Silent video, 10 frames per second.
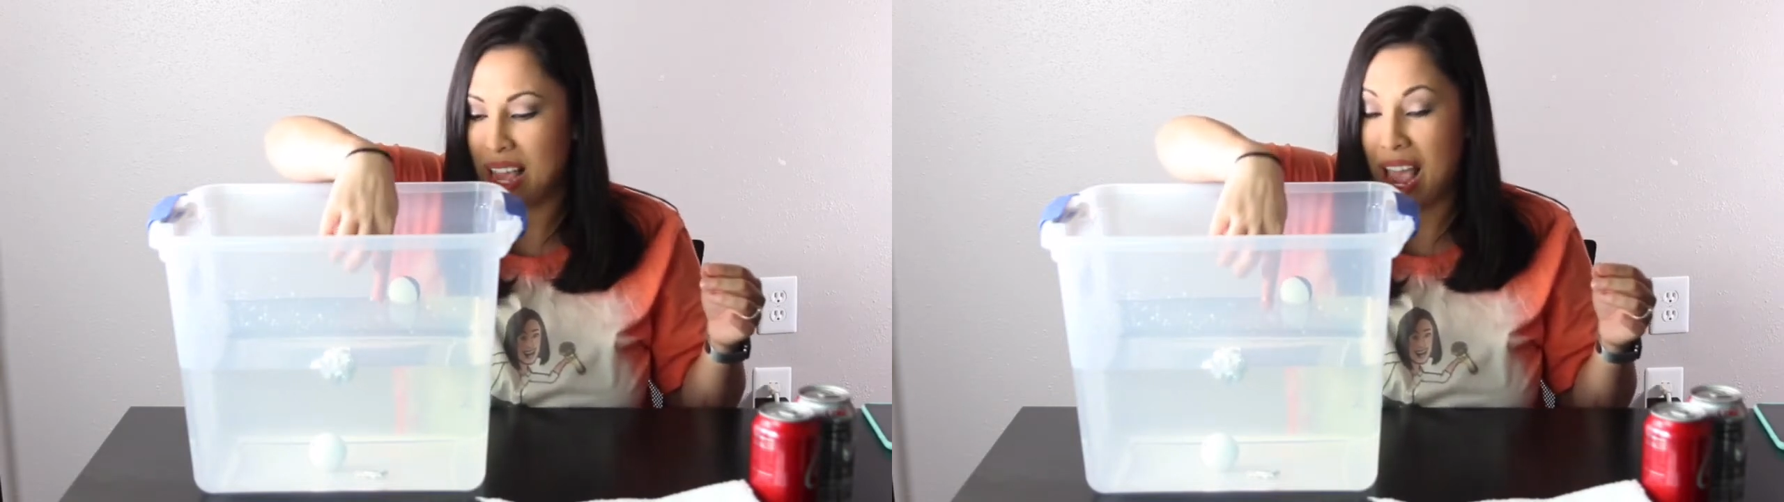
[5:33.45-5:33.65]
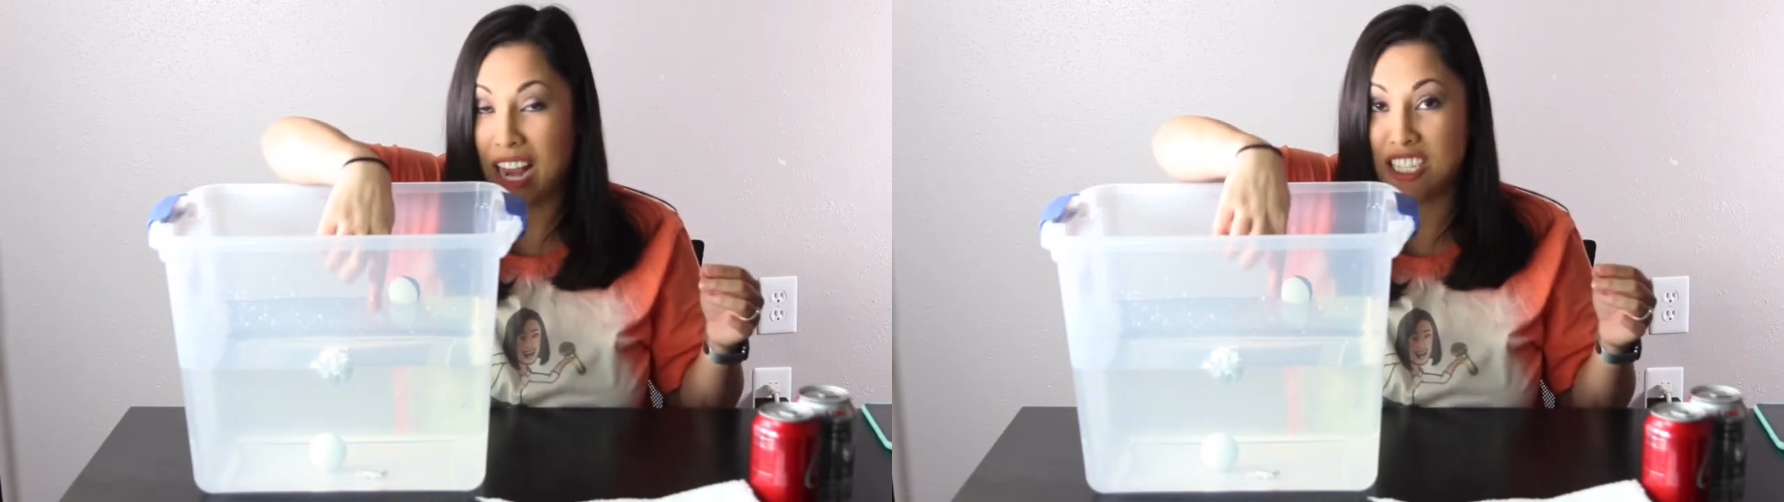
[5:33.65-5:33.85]

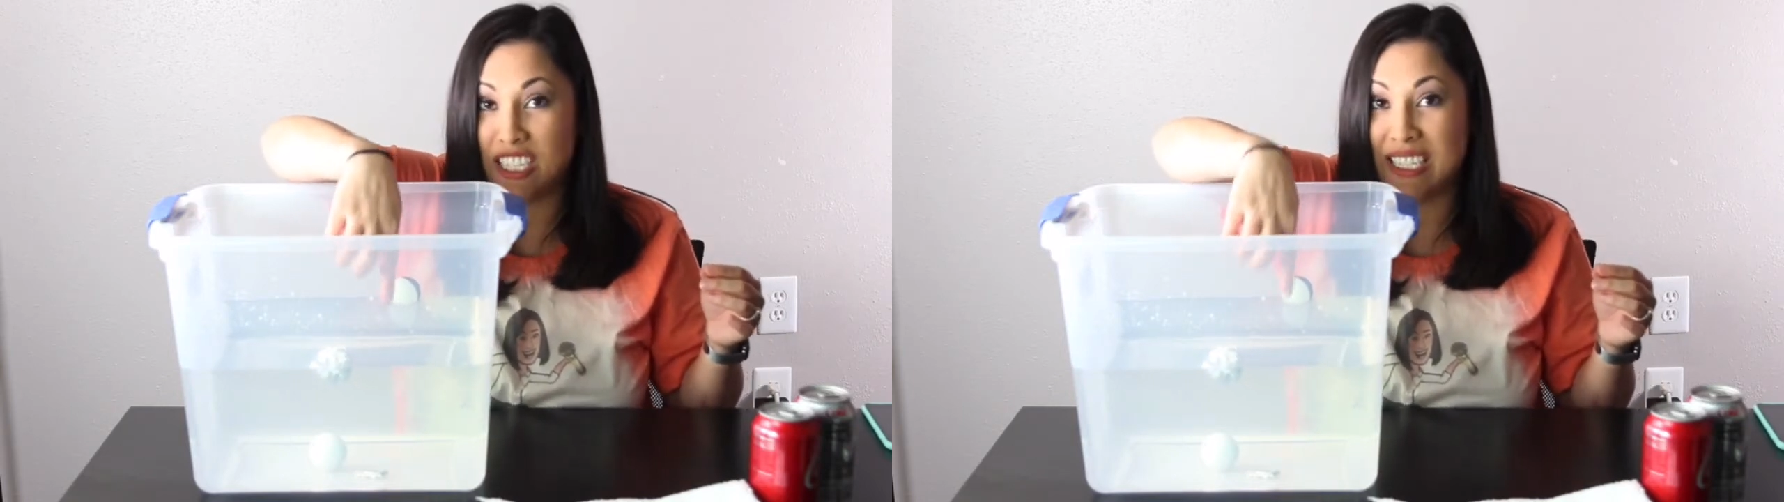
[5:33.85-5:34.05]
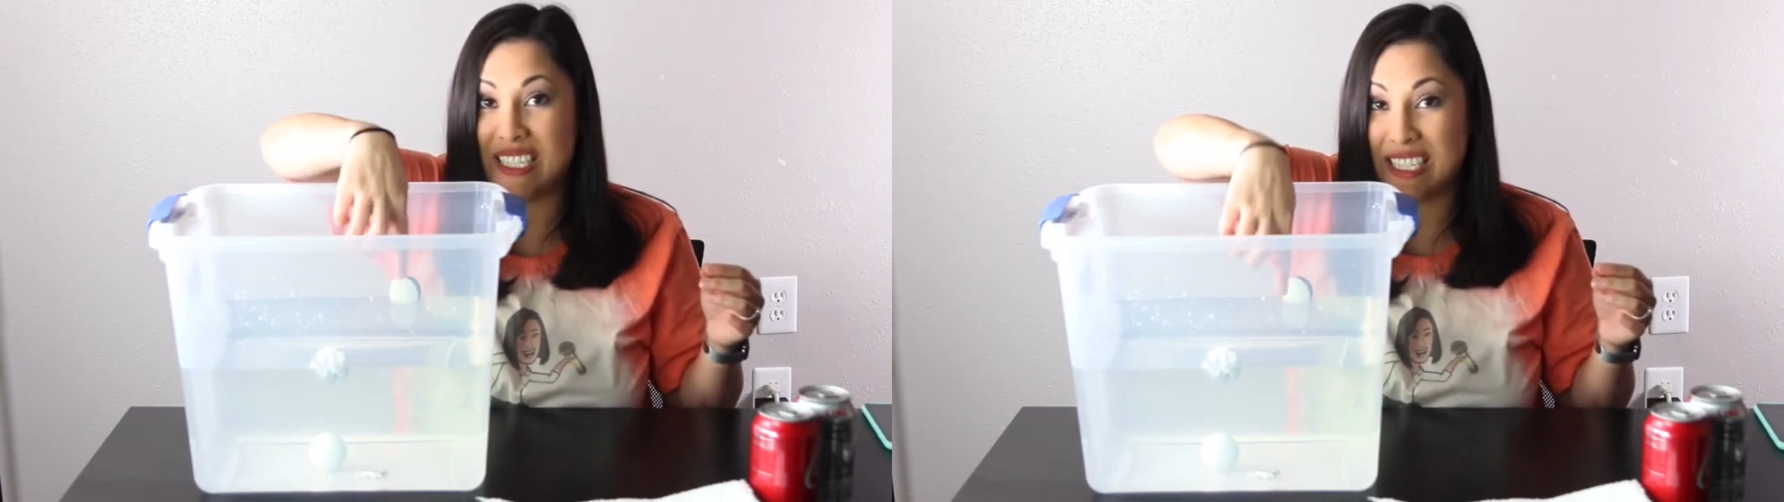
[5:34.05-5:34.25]

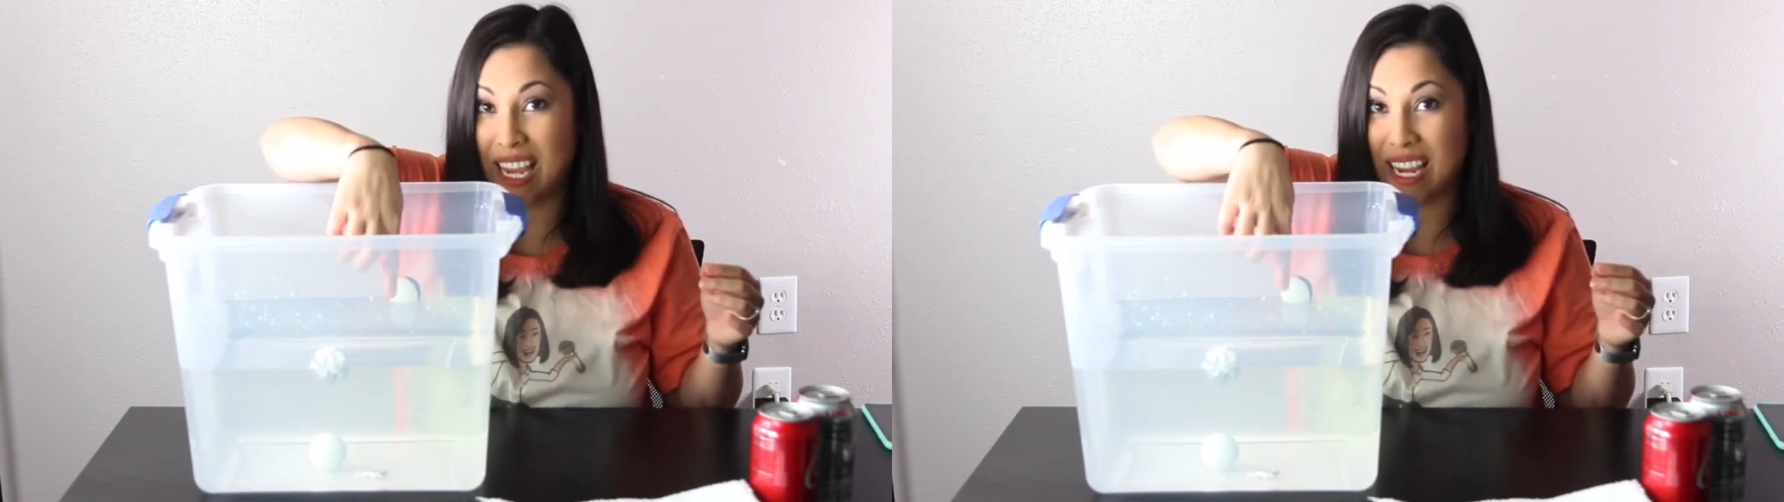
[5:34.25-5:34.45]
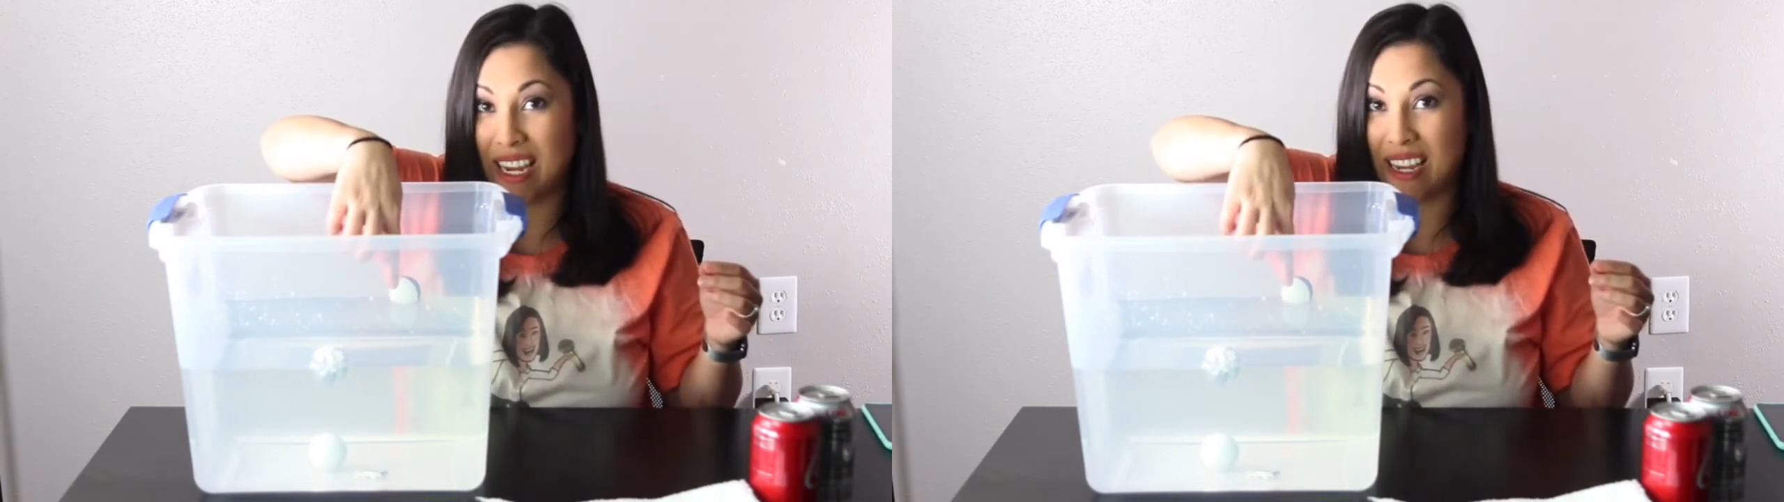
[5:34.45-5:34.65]
actually
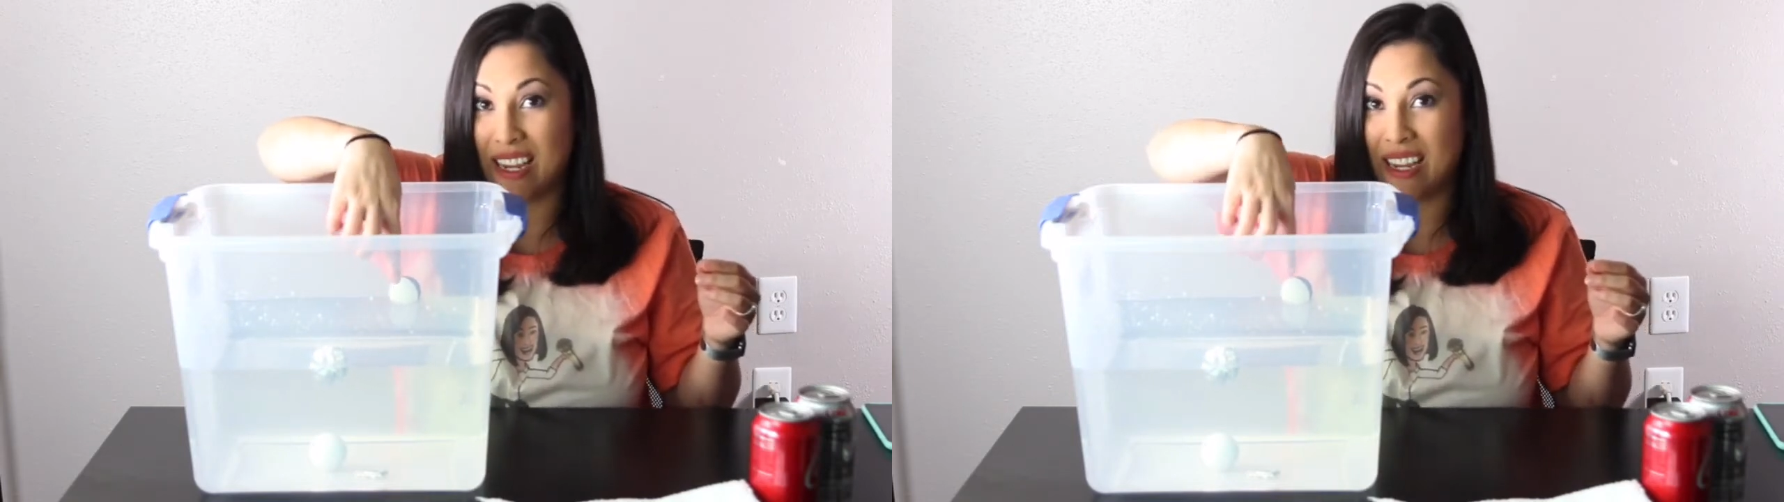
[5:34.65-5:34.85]
sank.